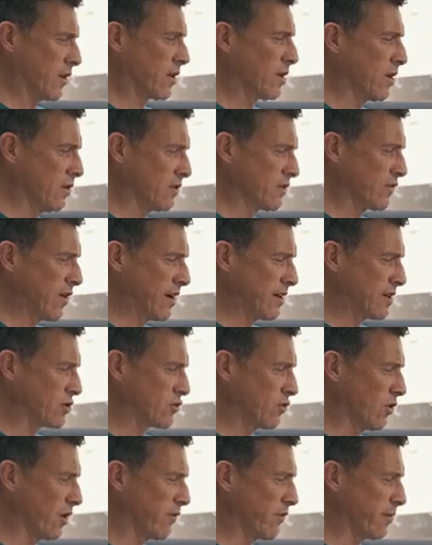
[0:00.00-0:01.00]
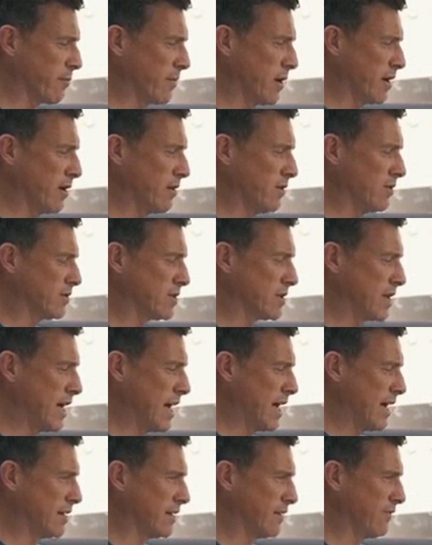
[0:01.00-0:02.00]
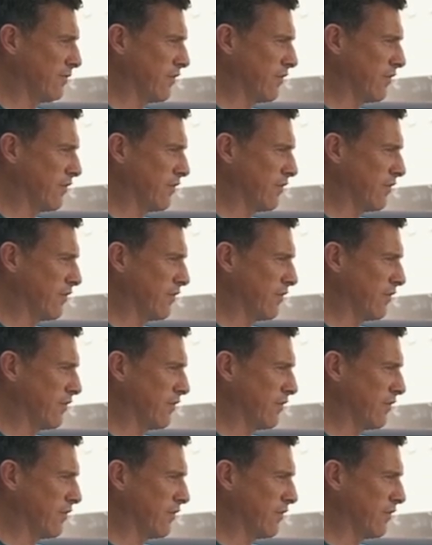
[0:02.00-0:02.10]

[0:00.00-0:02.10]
the car's various driving modes and